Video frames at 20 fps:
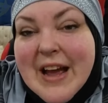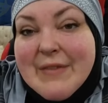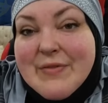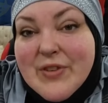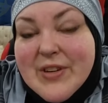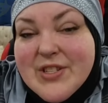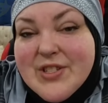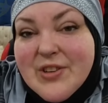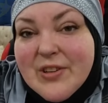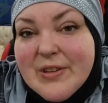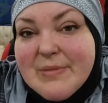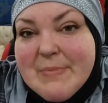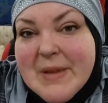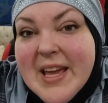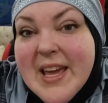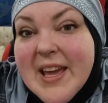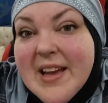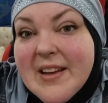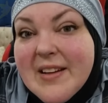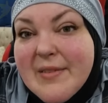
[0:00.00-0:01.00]
After I started
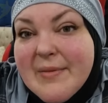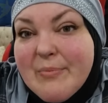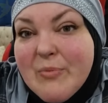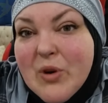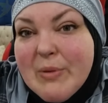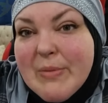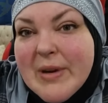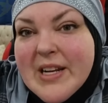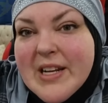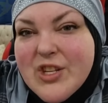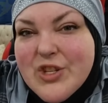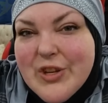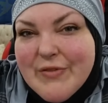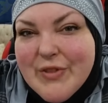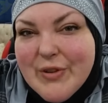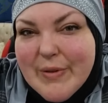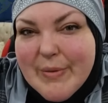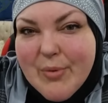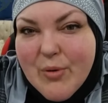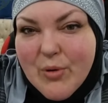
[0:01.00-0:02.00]
making more money because you have
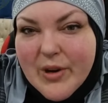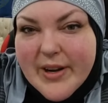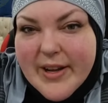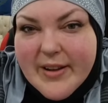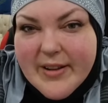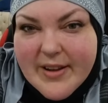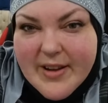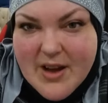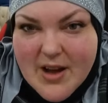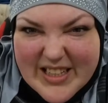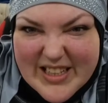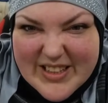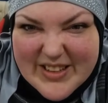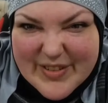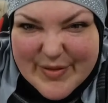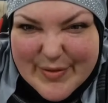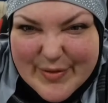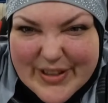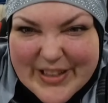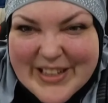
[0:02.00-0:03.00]
to report it.
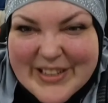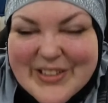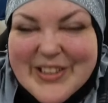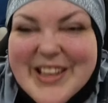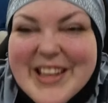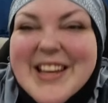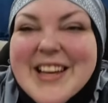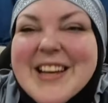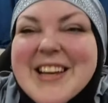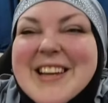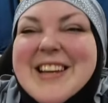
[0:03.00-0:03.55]
They're funny looking.